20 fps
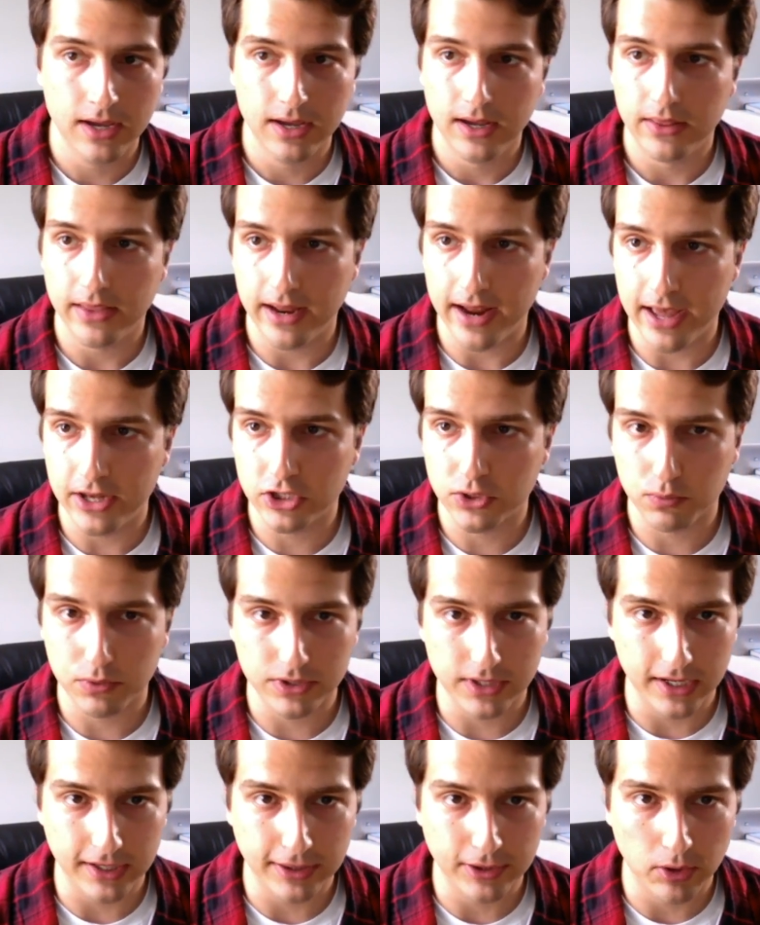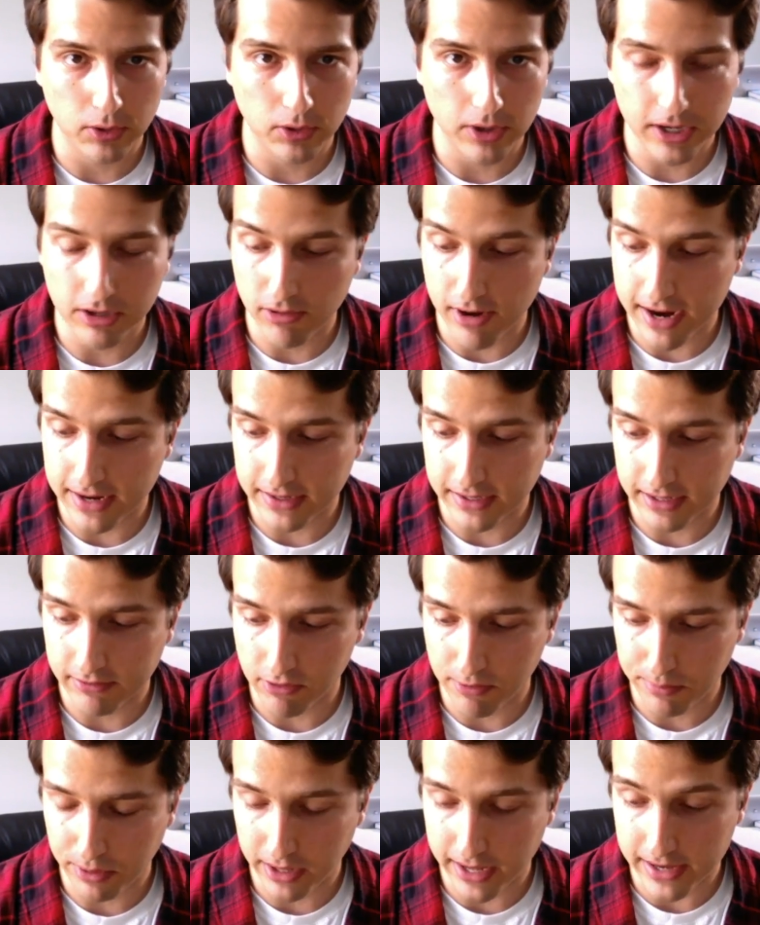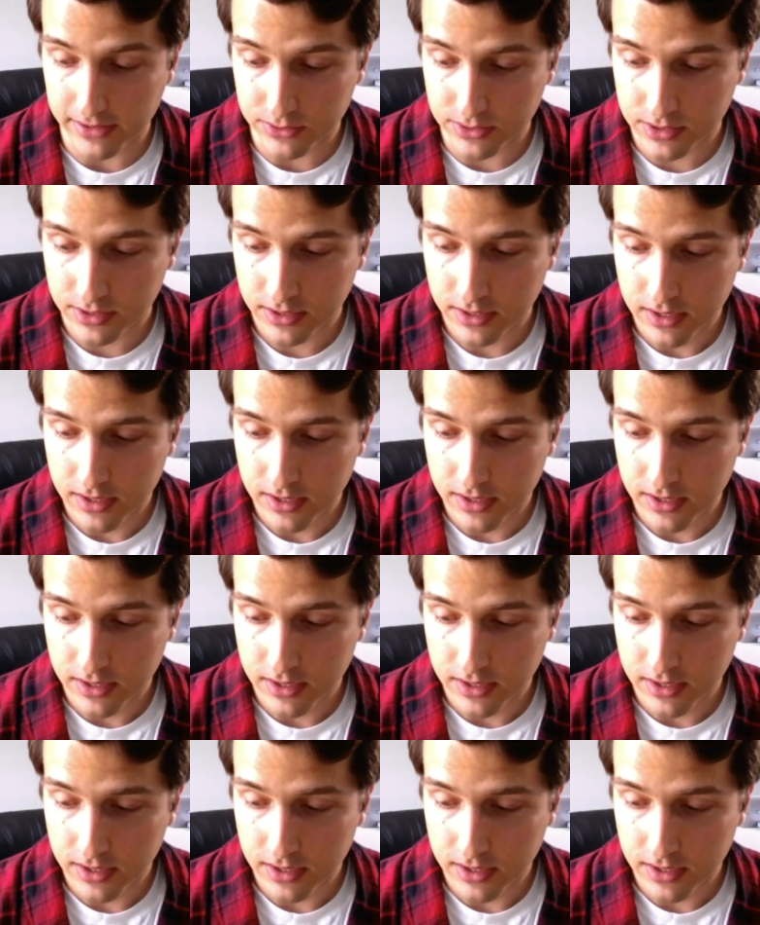That engine was like thirty grand to get replaced.